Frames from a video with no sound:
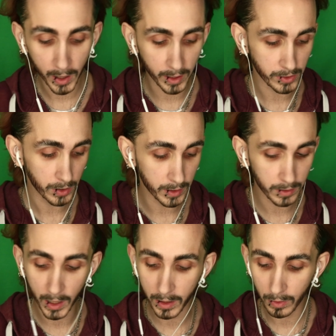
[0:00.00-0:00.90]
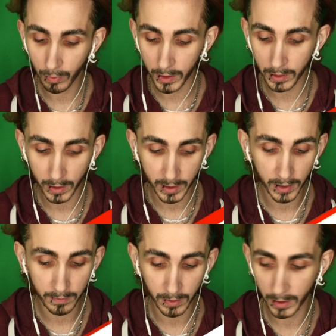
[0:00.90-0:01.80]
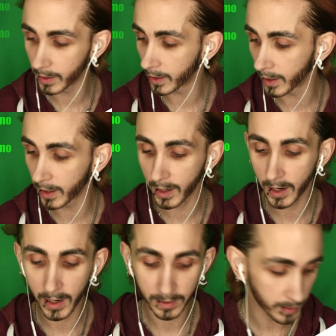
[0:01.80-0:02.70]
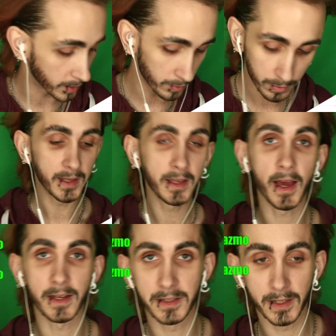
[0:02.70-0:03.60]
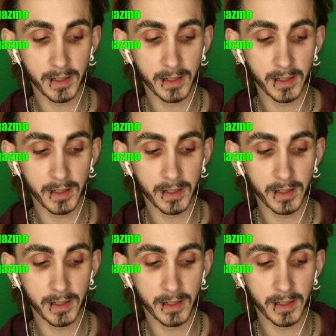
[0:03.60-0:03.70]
actually done with the covering right now. Yes,